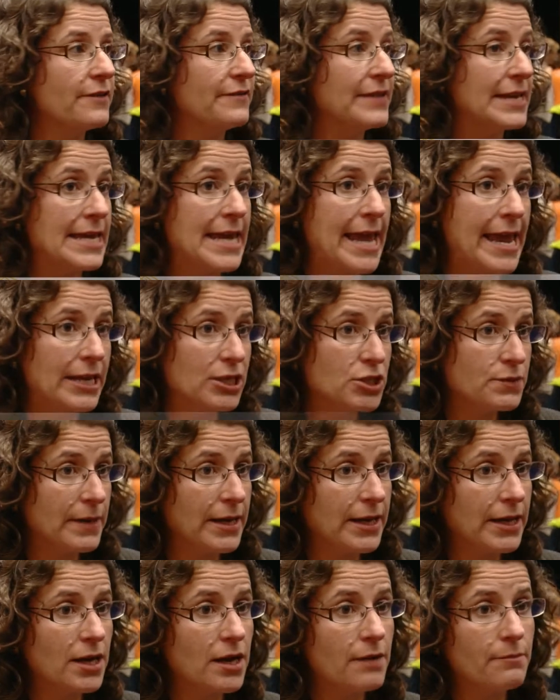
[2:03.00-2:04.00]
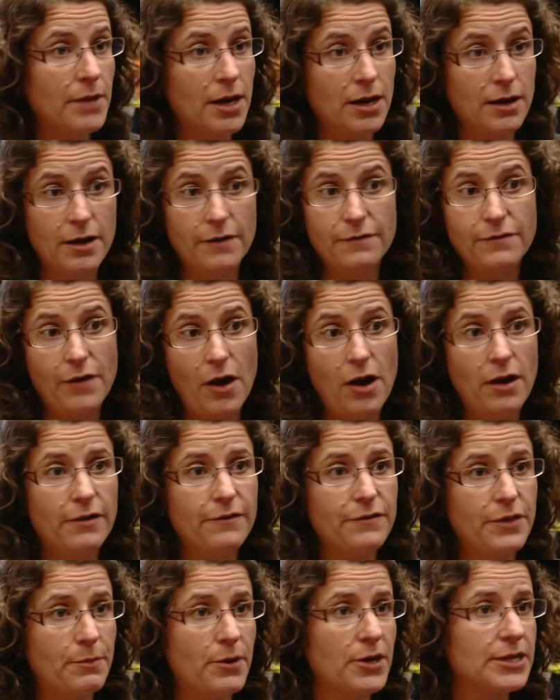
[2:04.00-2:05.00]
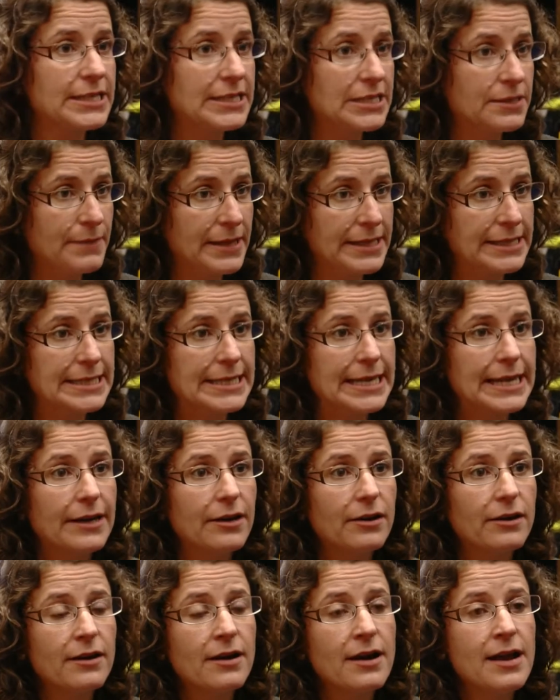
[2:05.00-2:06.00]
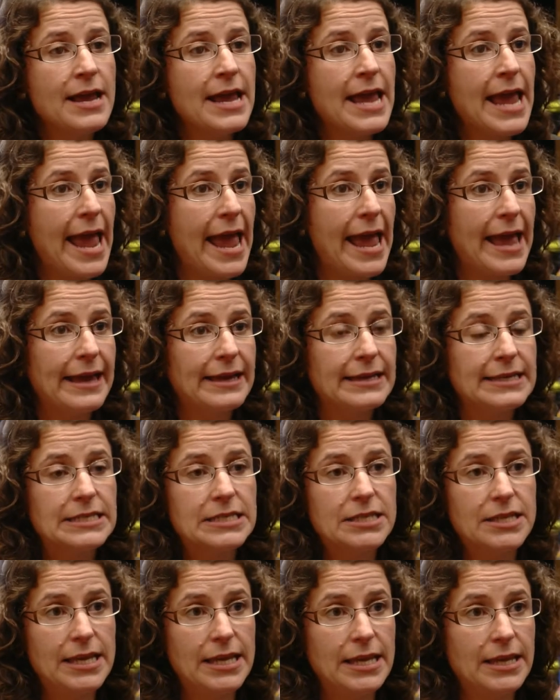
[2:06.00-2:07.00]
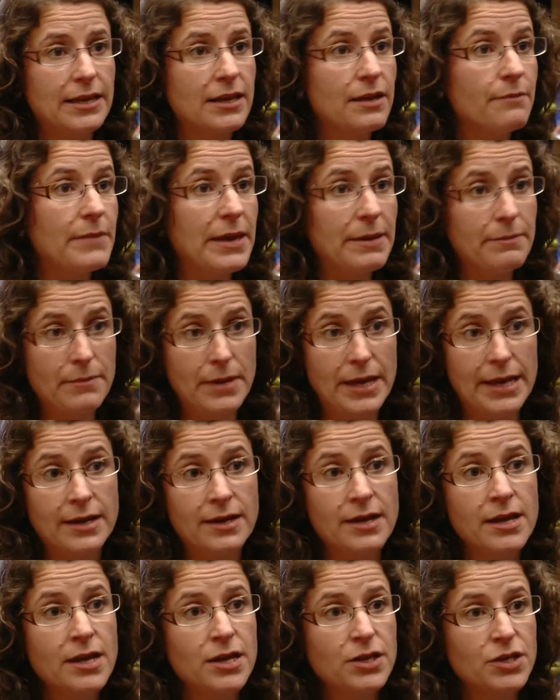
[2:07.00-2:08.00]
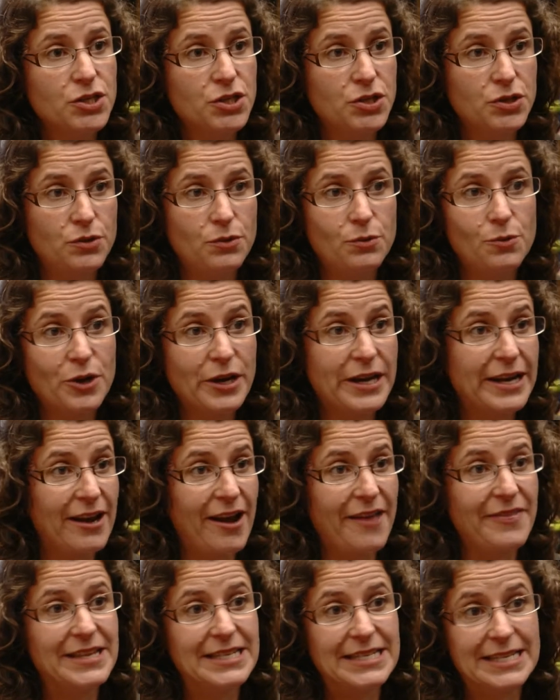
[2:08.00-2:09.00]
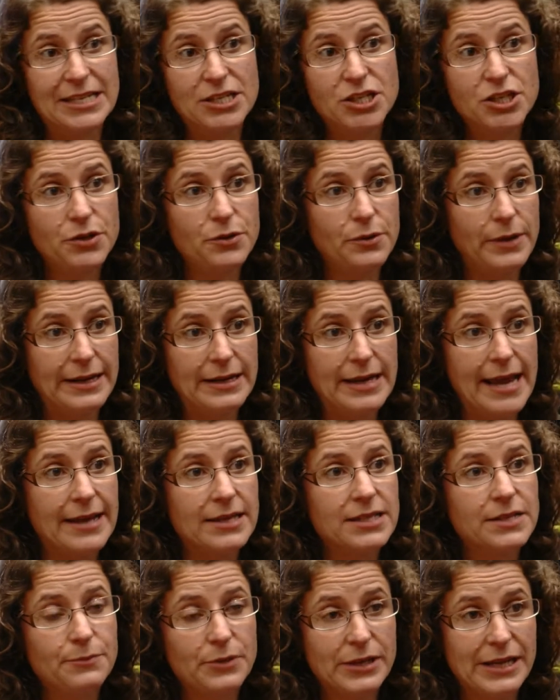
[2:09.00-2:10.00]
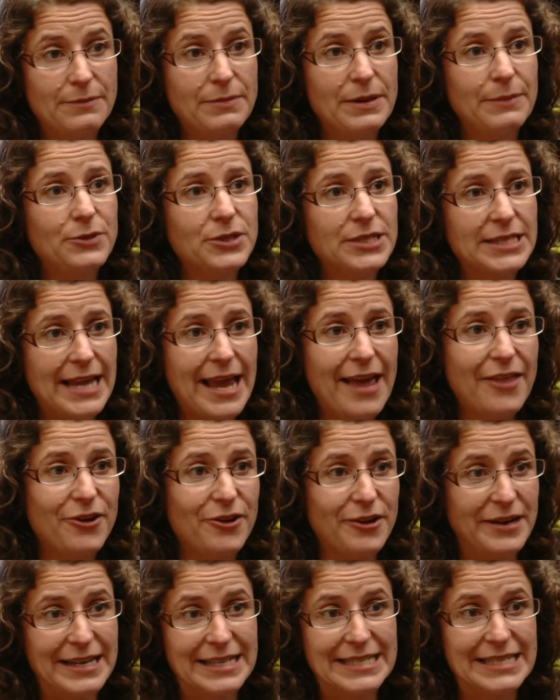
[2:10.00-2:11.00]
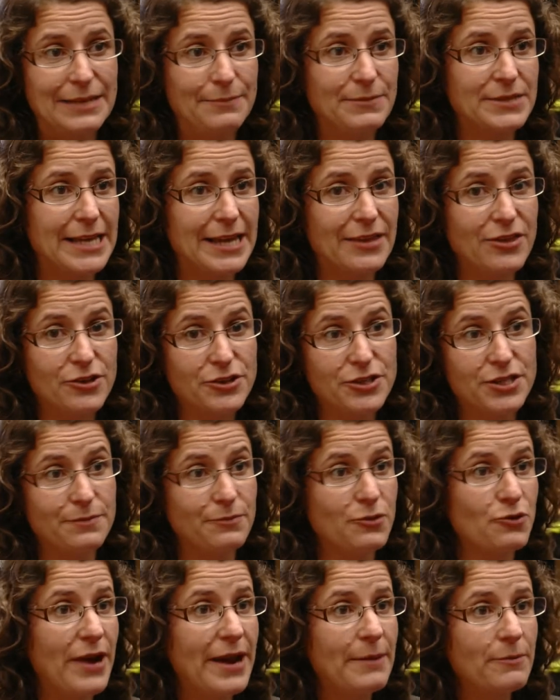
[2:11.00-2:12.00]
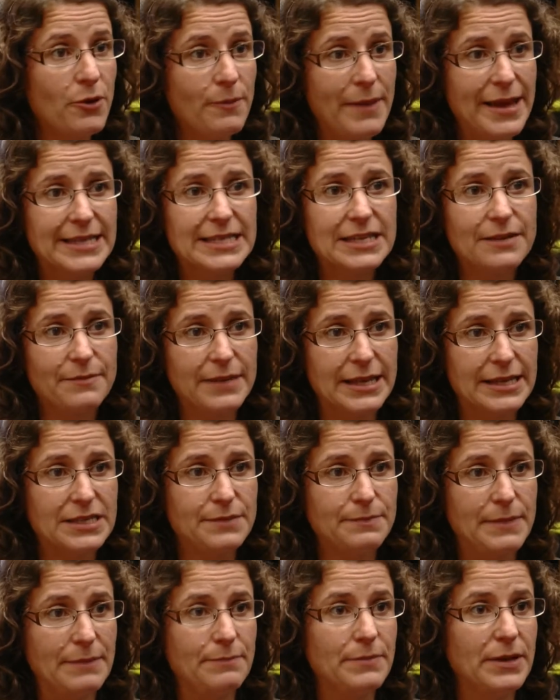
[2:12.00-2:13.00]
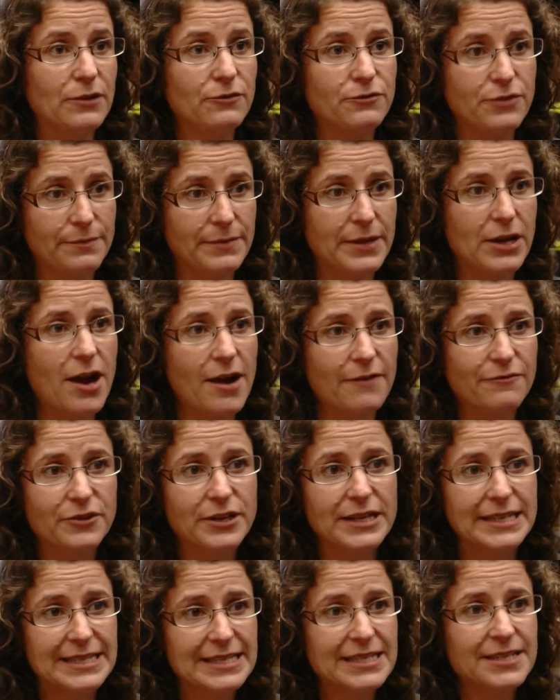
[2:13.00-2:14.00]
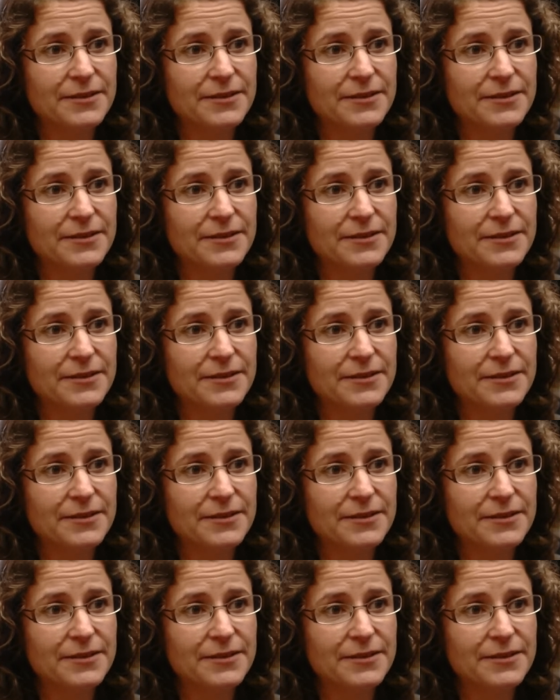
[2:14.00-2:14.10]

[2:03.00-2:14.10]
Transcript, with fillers: of engagement of all of the participants here, and the commitment to working on this issue and, and to bringing people together. And it seems like there's some great momentum that's been built from the conference.